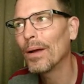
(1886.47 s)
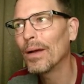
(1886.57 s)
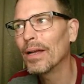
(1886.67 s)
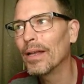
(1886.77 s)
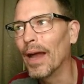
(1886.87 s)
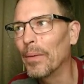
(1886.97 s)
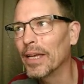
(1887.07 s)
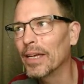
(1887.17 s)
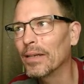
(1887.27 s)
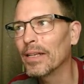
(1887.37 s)
Now we
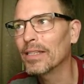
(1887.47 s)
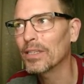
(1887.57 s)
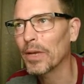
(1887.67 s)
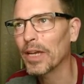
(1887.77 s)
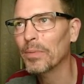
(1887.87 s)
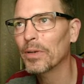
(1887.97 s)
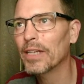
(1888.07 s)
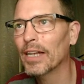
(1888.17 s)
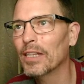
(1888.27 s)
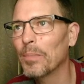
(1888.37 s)
can, it says we can
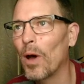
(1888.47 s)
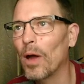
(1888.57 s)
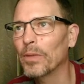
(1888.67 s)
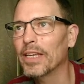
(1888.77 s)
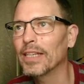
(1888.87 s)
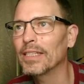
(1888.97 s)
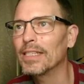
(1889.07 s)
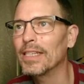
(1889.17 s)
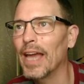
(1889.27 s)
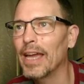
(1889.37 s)
protect the pawn with king to
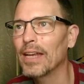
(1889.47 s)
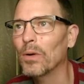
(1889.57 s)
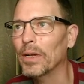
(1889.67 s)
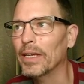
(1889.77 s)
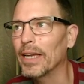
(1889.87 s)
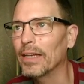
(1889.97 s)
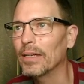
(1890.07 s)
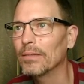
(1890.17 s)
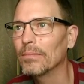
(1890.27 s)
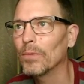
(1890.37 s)
d8 or king,
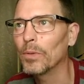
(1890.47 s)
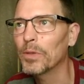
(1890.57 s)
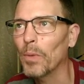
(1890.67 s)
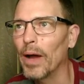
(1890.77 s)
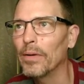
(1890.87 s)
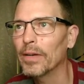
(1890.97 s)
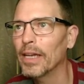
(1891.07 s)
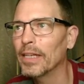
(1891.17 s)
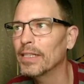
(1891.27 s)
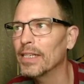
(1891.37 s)
whoops, wow,
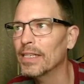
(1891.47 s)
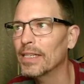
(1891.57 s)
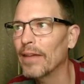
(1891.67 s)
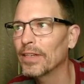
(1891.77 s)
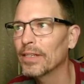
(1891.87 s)
king to d7